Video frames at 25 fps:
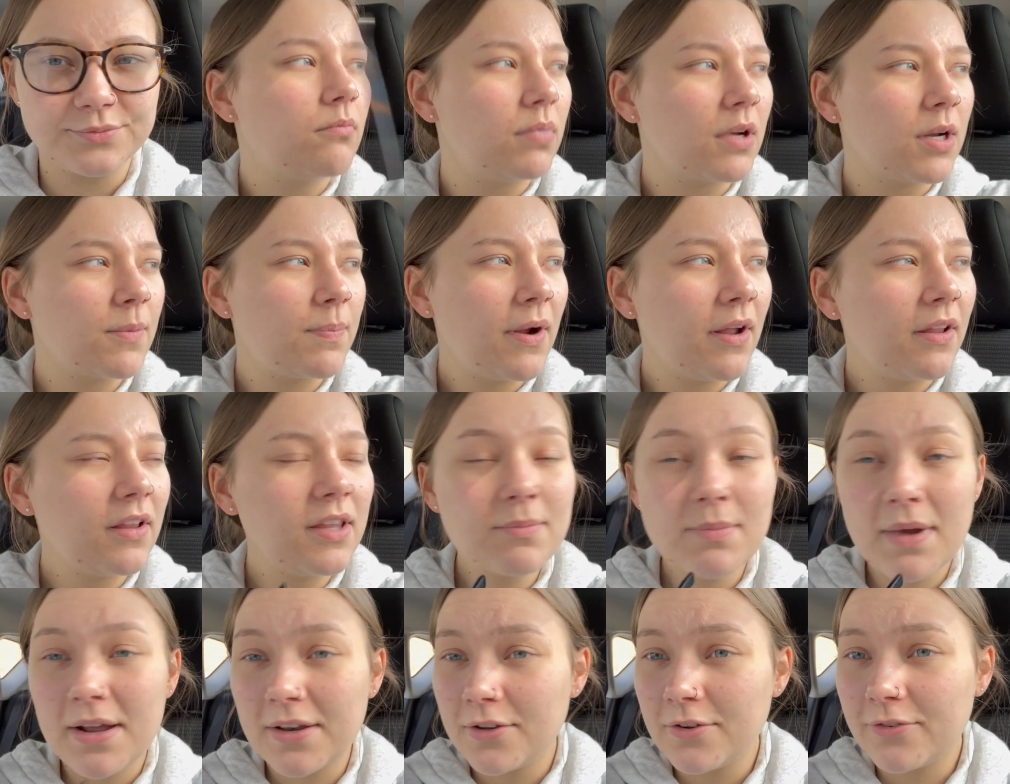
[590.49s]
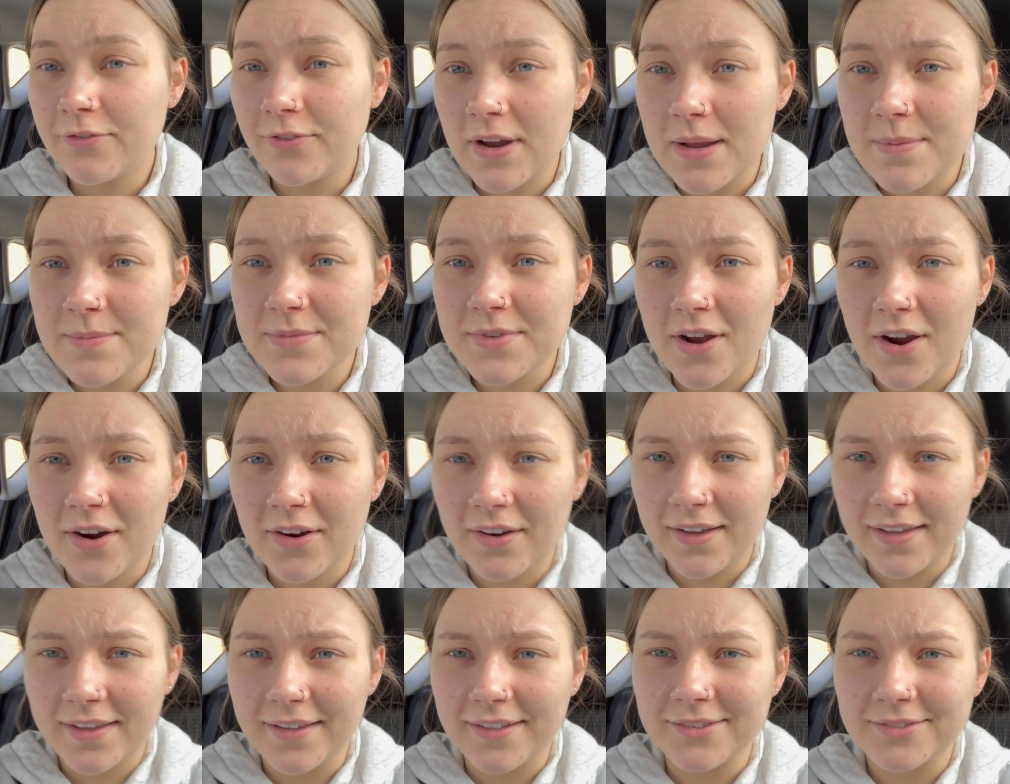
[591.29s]
But apparently my new frames are
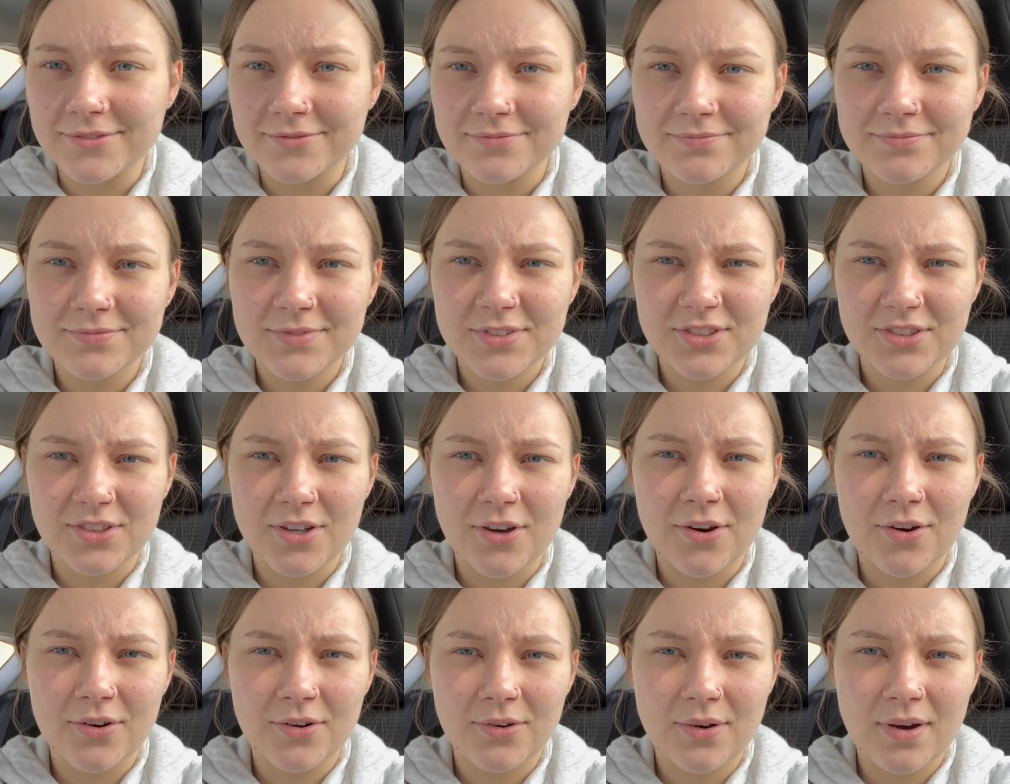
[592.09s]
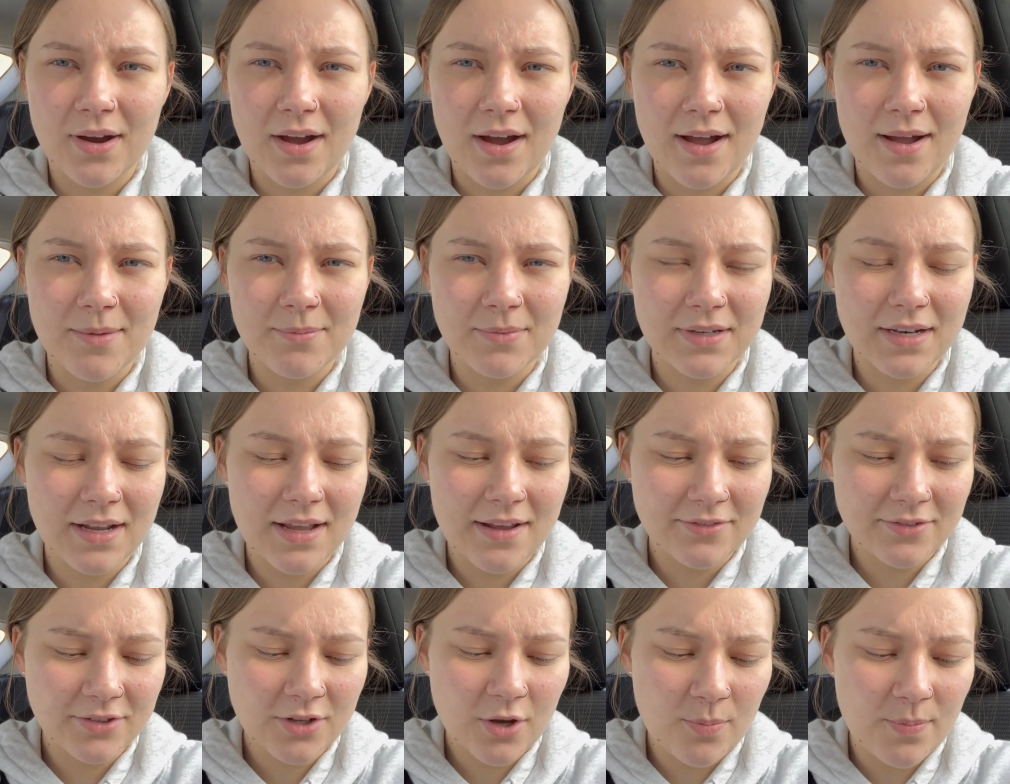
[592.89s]
in, so I'm gonna
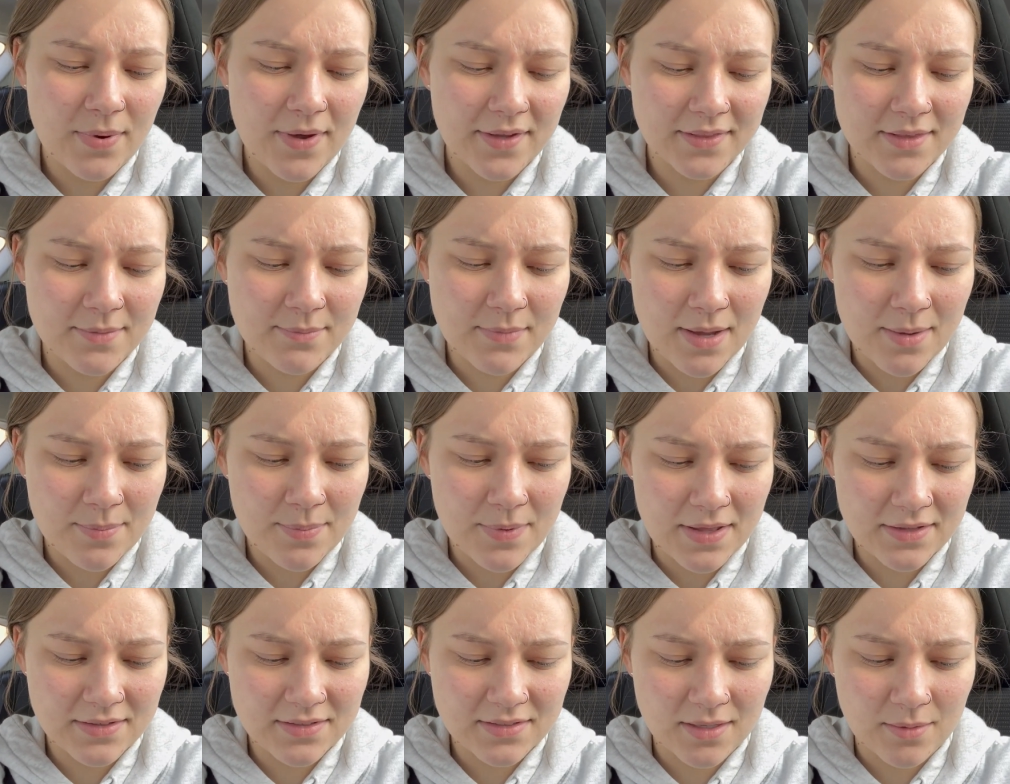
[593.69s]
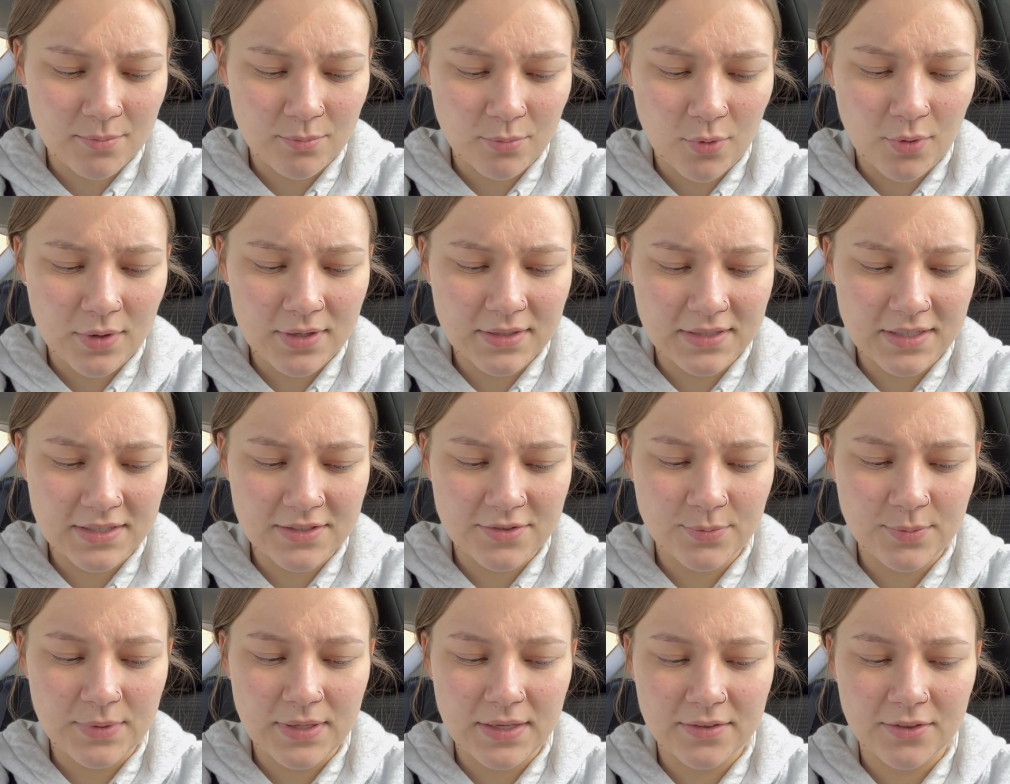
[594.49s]
have to go pick them up at some point this
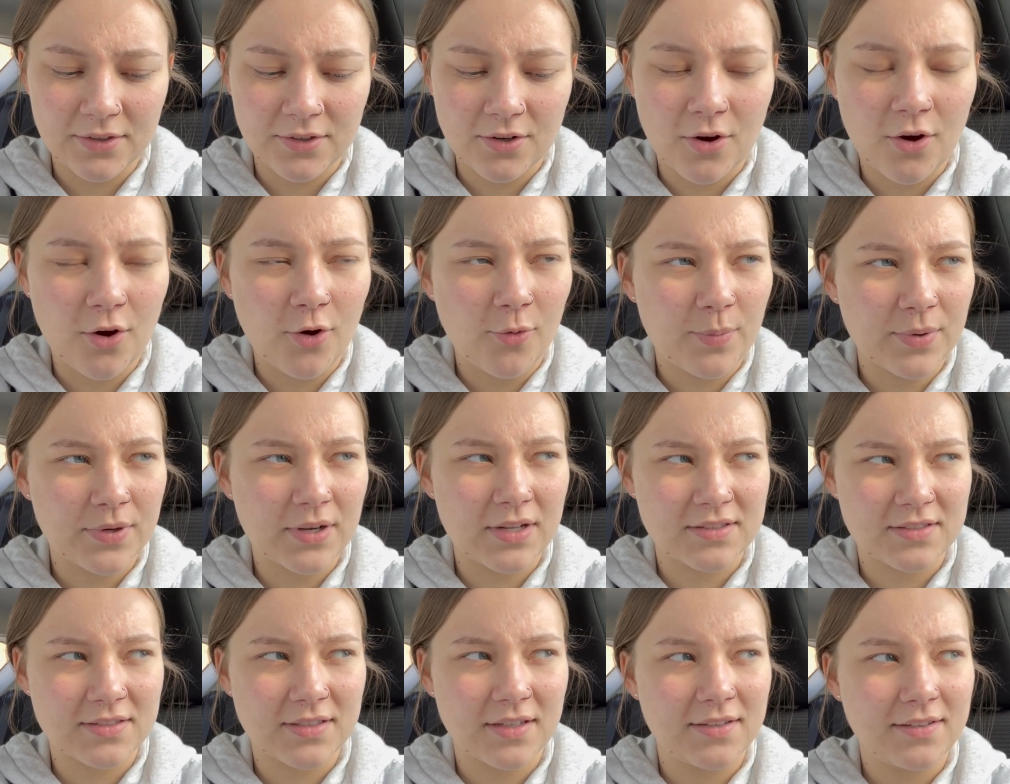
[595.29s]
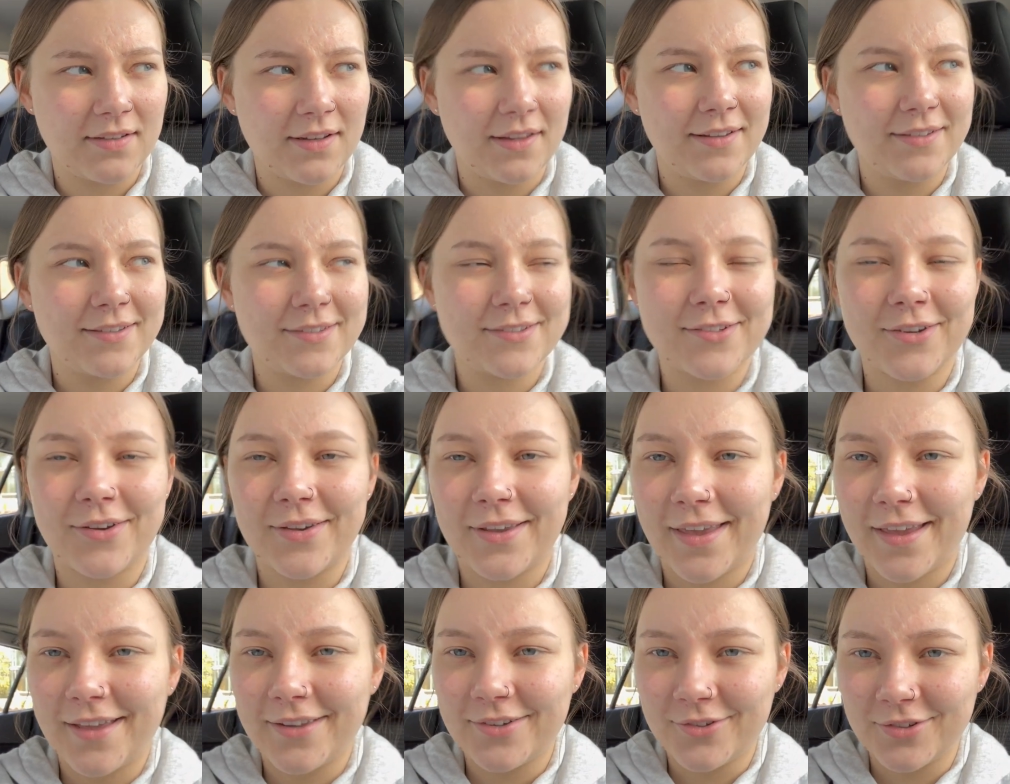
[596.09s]
week. They're not open on Sundays, so I
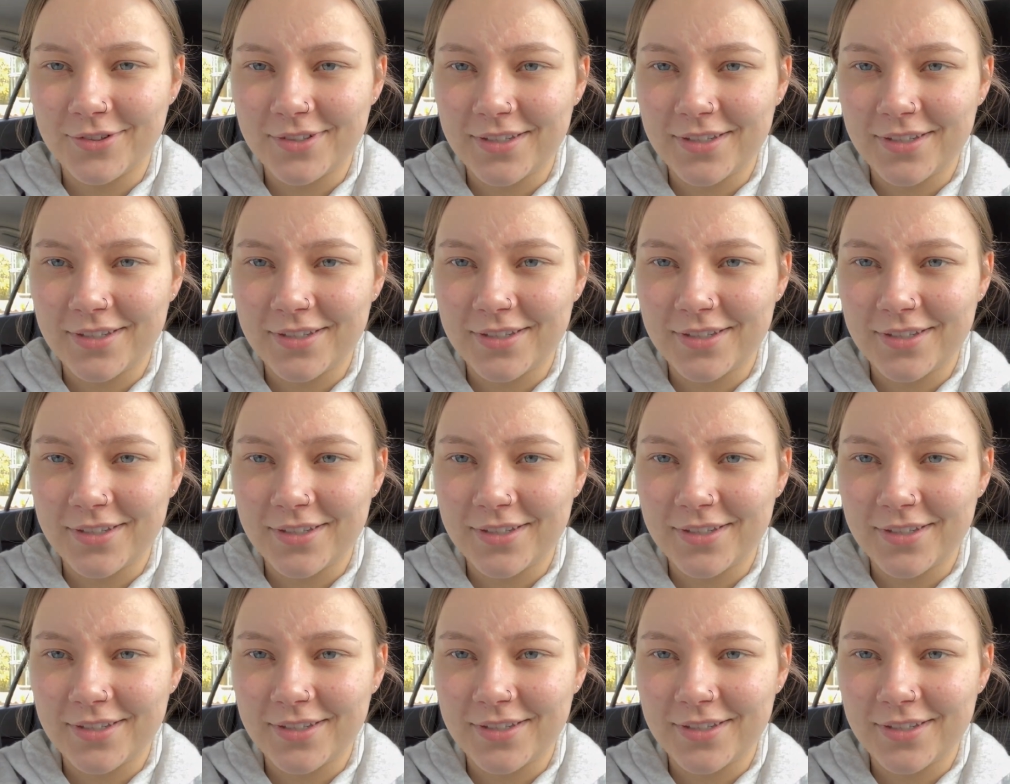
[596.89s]
can't do it